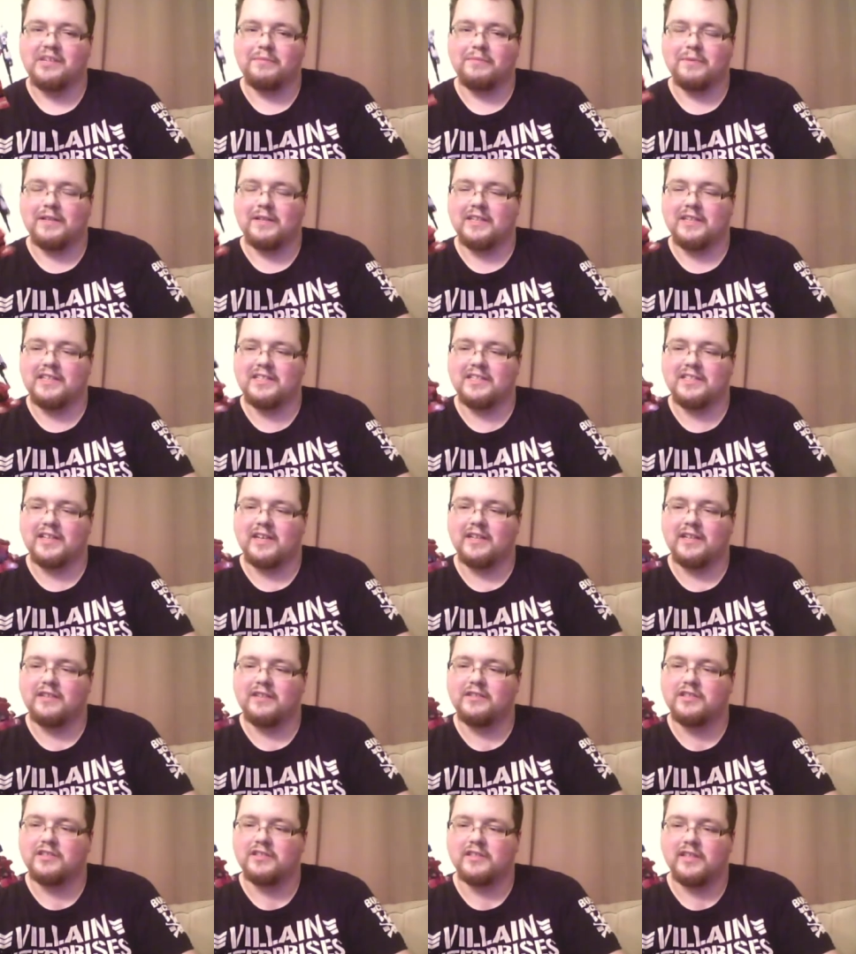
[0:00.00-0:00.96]
But he's kind of
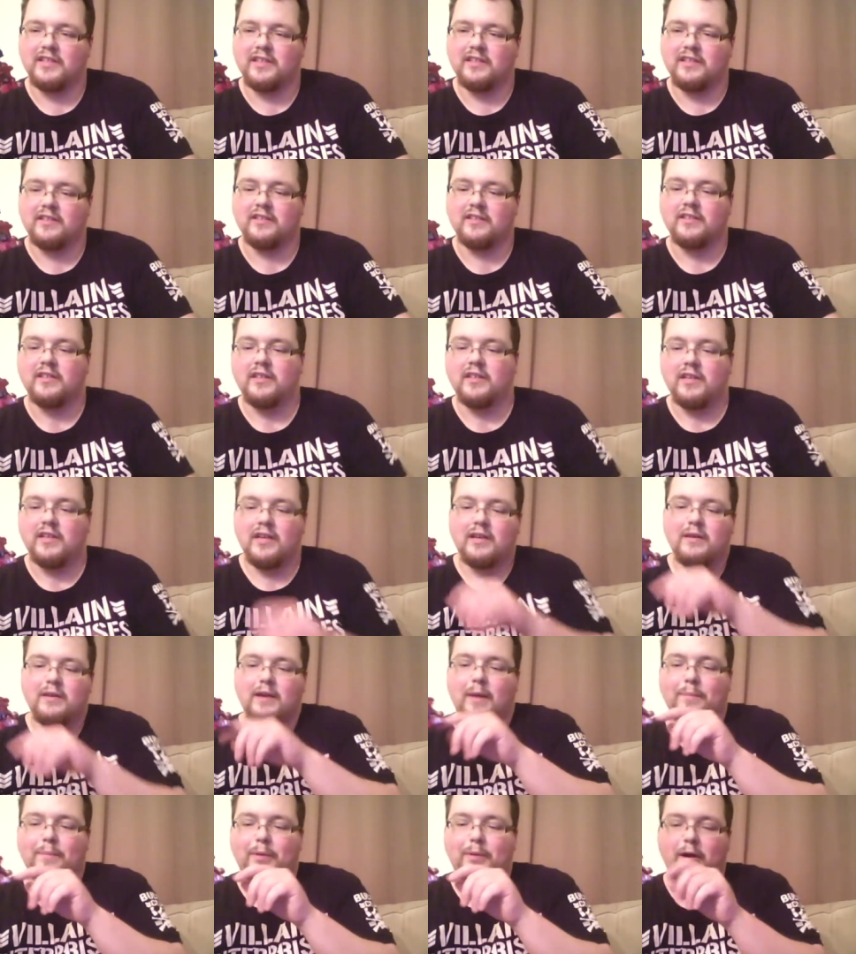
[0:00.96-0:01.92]
just like a,
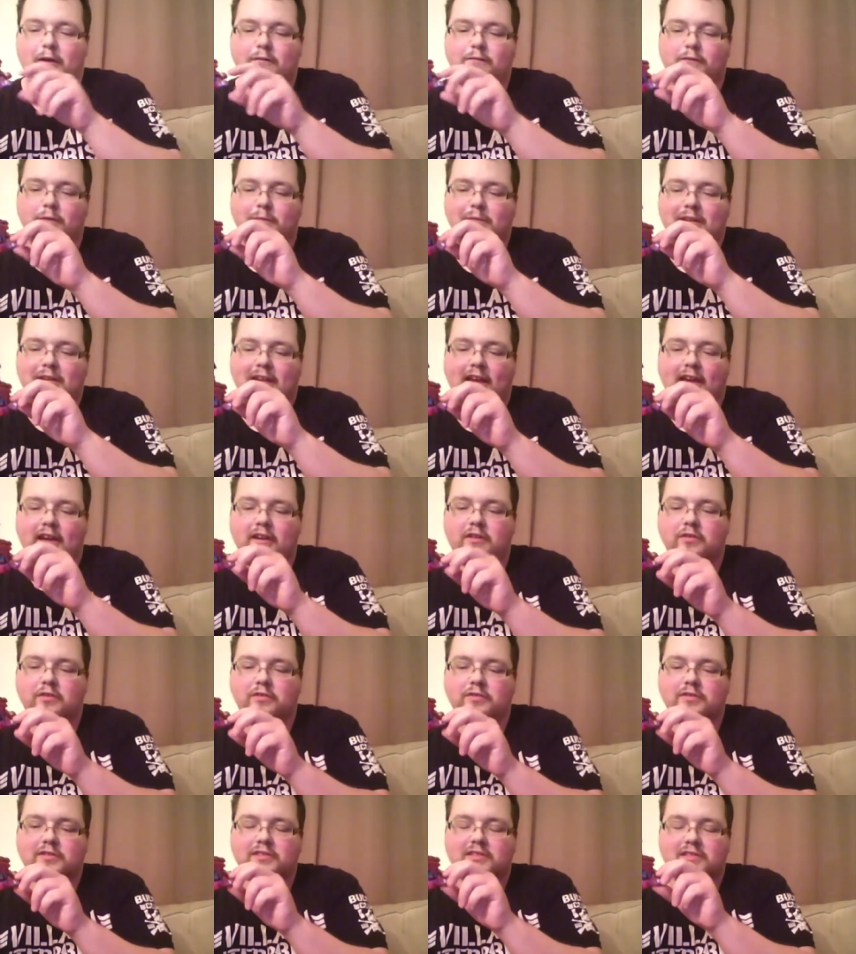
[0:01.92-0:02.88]
apart from the
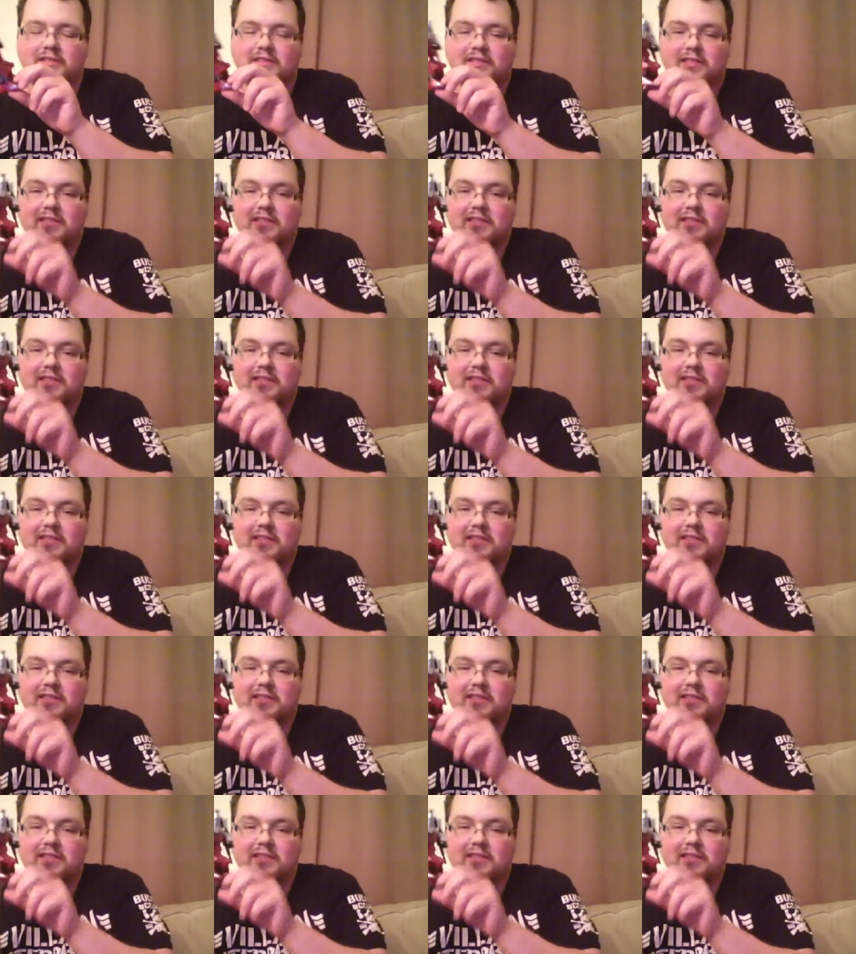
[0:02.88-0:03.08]
ankles,